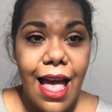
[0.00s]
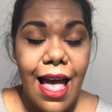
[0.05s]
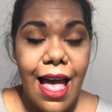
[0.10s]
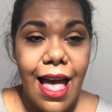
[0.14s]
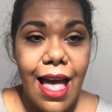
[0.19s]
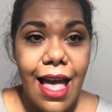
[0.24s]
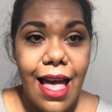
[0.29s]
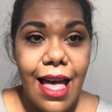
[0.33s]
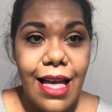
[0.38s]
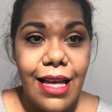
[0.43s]

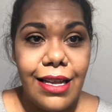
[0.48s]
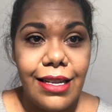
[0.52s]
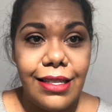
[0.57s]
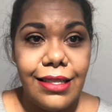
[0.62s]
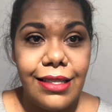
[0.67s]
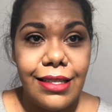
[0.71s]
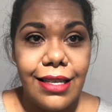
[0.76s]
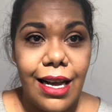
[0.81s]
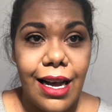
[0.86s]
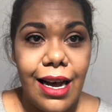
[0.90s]

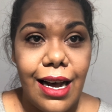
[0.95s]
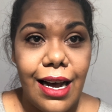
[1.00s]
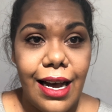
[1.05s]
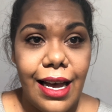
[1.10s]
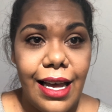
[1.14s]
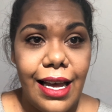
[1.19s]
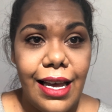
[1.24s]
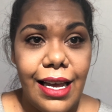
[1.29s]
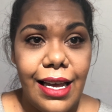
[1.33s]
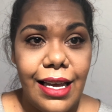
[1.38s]
and
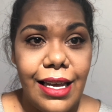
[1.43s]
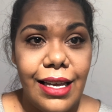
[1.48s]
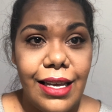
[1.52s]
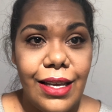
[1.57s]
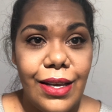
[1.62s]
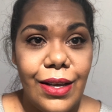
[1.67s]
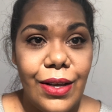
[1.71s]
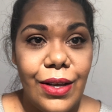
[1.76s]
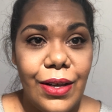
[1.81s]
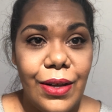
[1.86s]
I
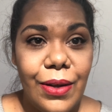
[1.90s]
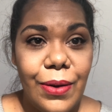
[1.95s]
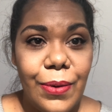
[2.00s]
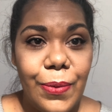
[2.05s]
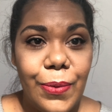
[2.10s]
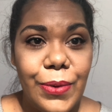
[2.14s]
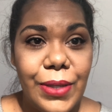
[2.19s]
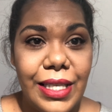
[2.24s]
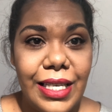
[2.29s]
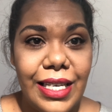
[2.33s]

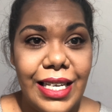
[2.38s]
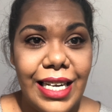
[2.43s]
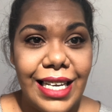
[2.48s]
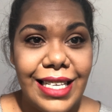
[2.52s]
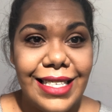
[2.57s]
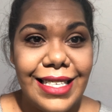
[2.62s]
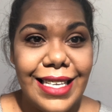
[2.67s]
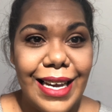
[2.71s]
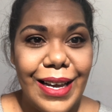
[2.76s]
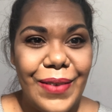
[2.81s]
will see you
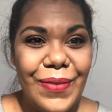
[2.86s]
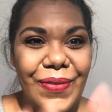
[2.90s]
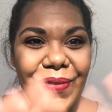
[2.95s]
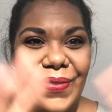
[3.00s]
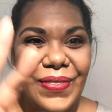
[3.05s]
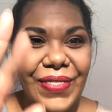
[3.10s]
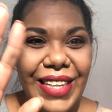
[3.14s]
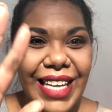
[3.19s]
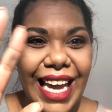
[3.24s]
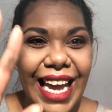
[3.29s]
next time.
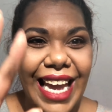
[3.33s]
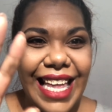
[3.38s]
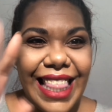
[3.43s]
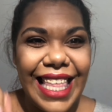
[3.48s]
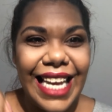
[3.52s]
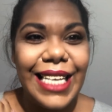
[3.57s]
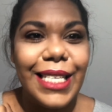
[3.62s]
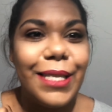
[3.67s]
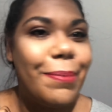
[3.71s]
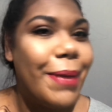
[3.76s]
Okay,
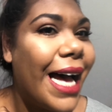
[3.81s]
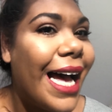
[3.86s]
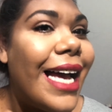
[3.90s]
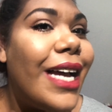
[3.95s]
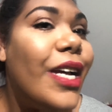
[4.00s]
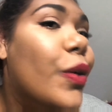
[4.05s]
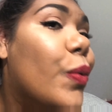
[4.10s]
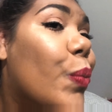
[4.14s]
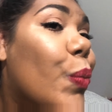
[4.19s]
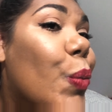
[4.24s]
thanks,
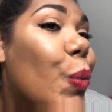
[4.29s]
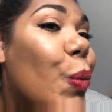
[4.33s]
bye.